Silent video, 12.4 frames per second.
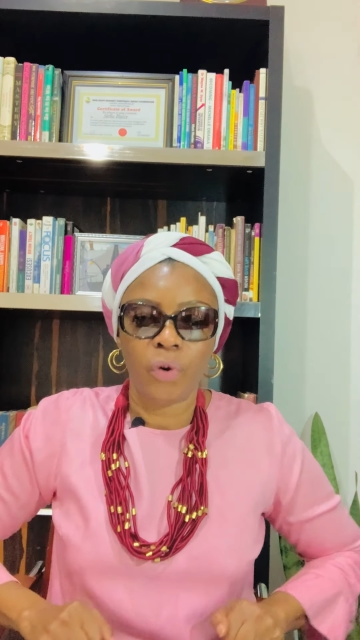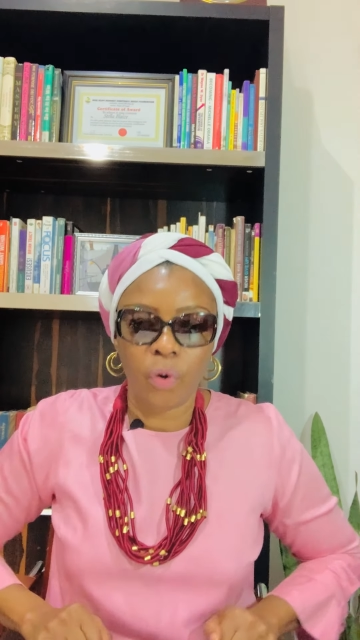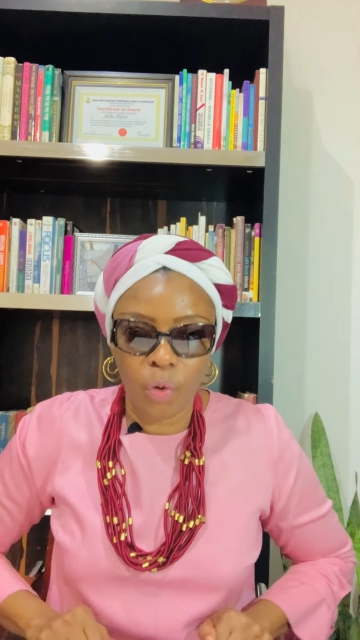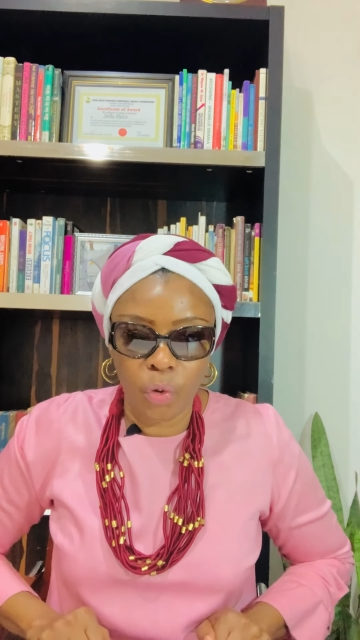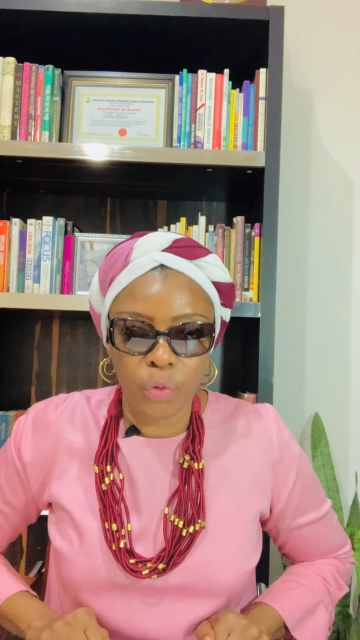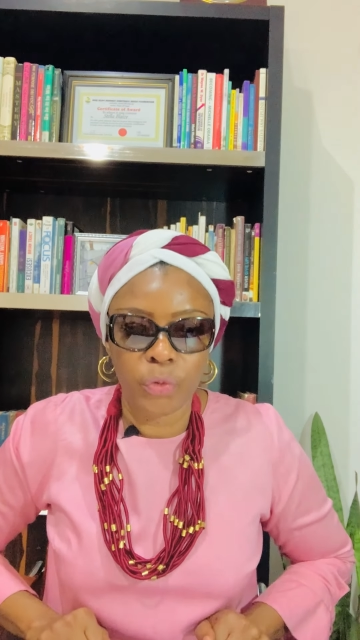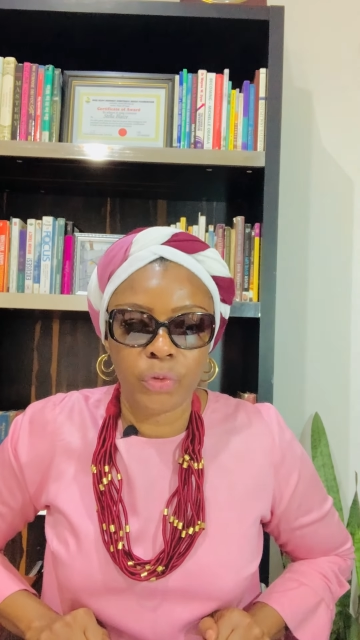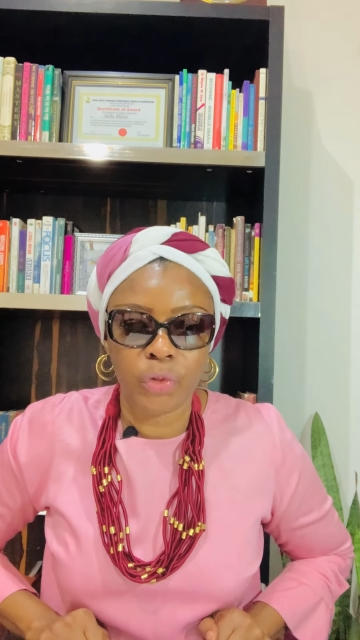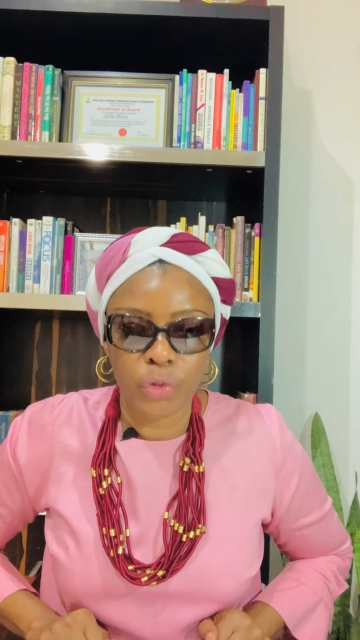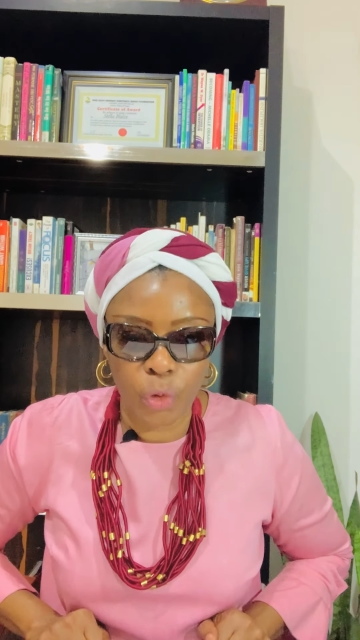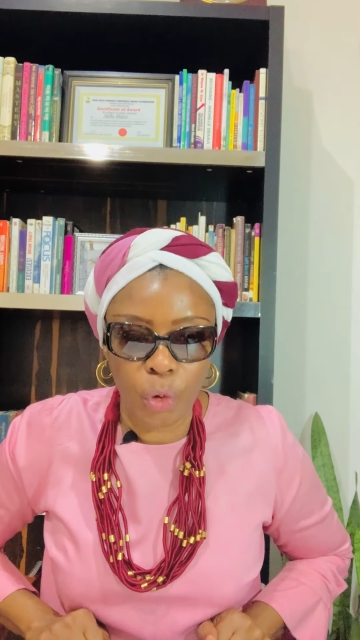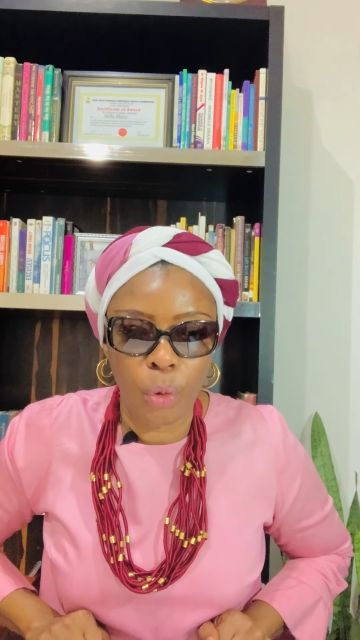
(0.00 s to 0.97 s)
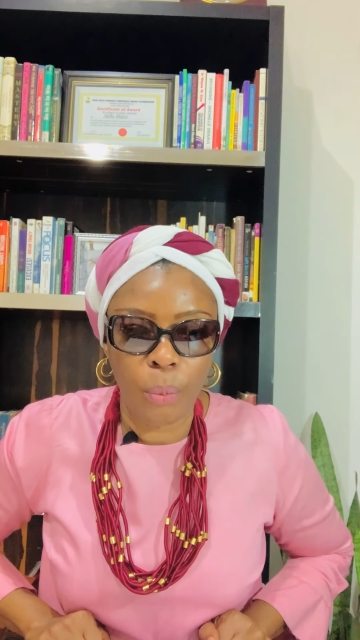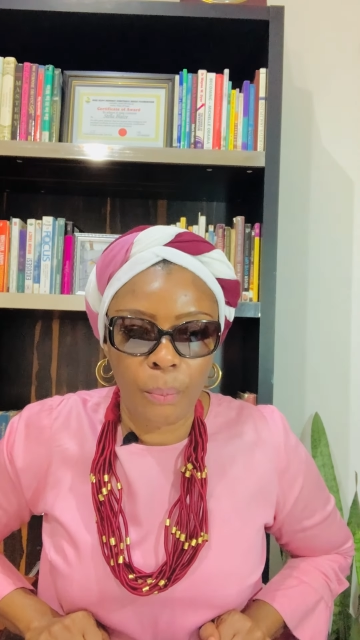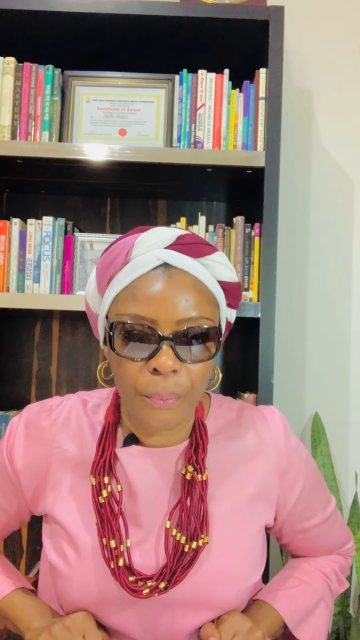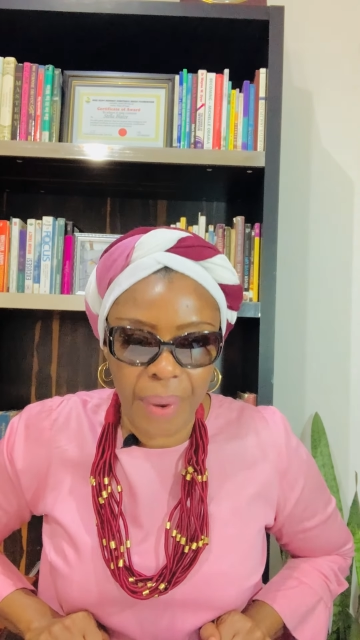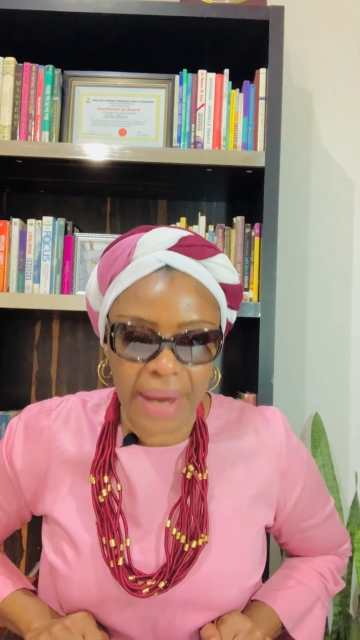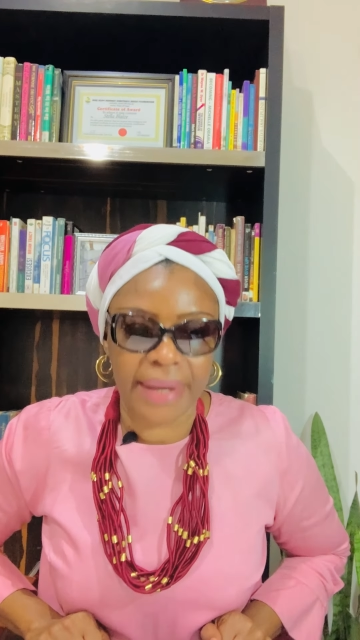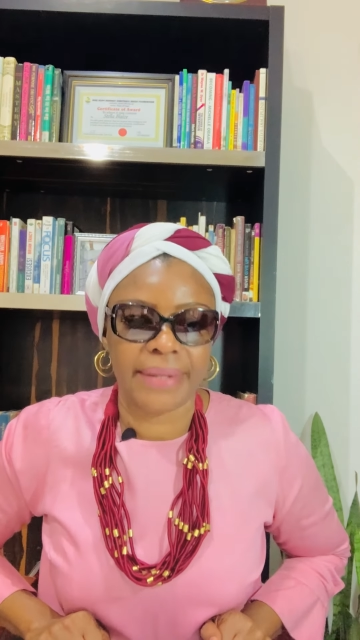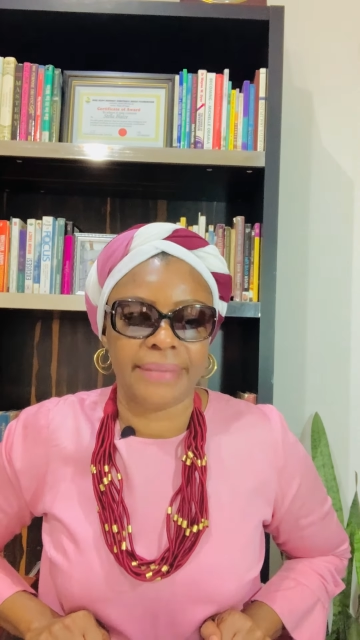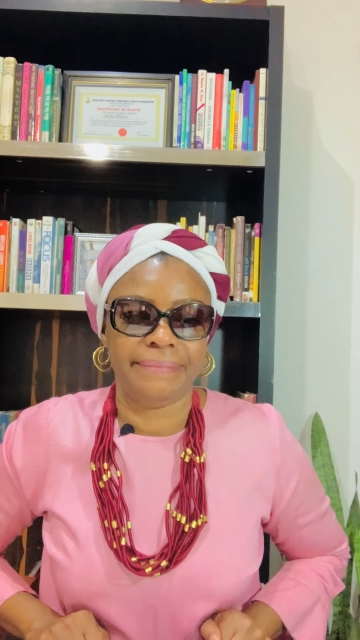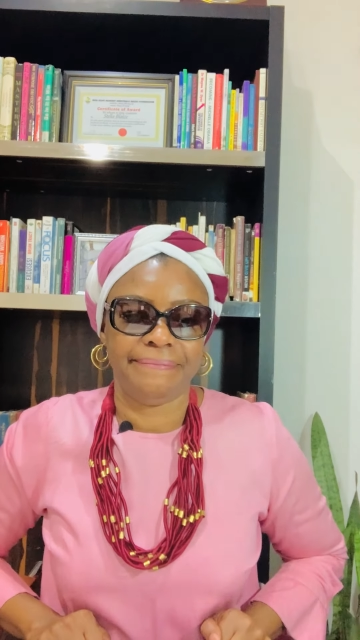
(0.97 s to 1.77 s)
on your back.